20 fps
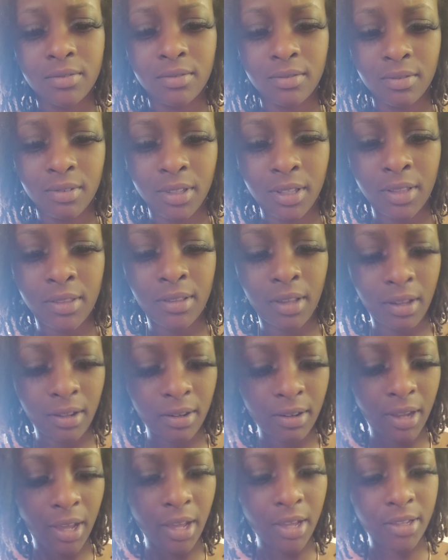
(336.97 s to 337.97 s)
They
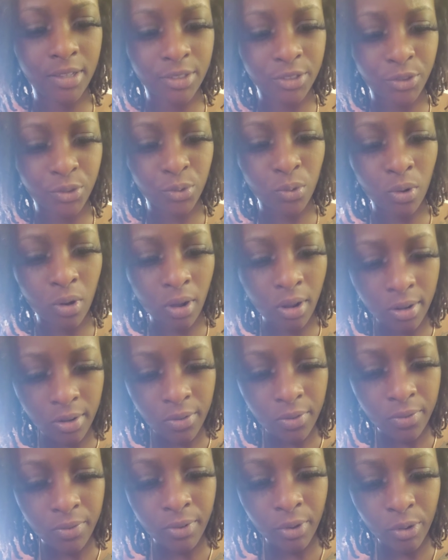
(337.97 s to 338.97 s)
last. Through all
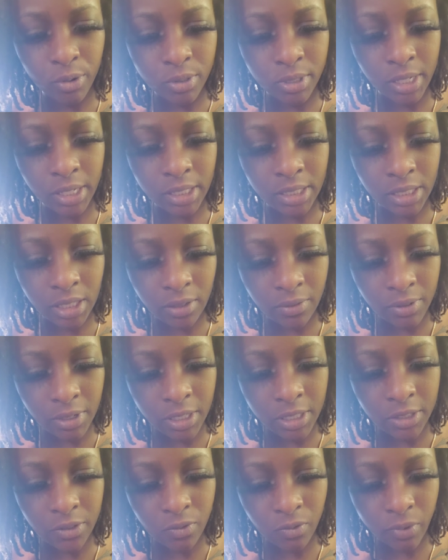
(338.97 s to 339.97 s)
of those
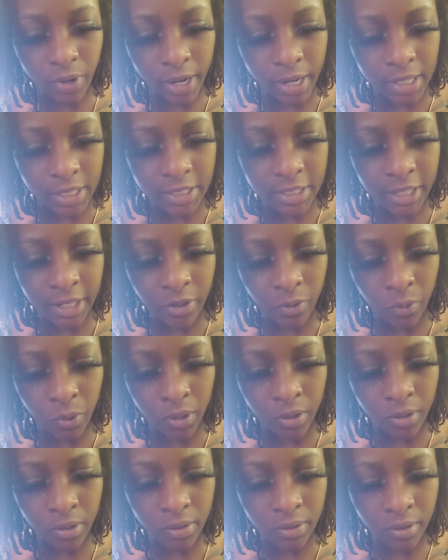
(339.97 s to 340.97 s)
activities and rides that I went
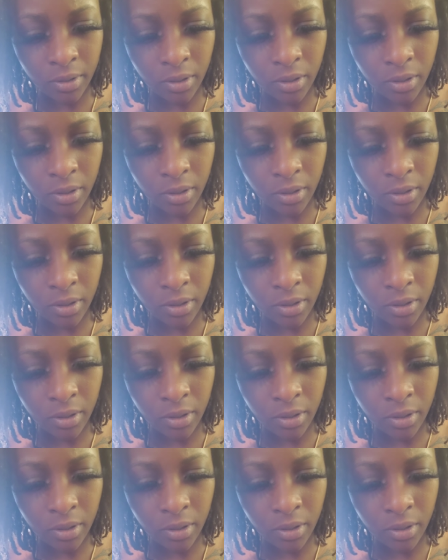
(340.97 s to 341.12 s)
on,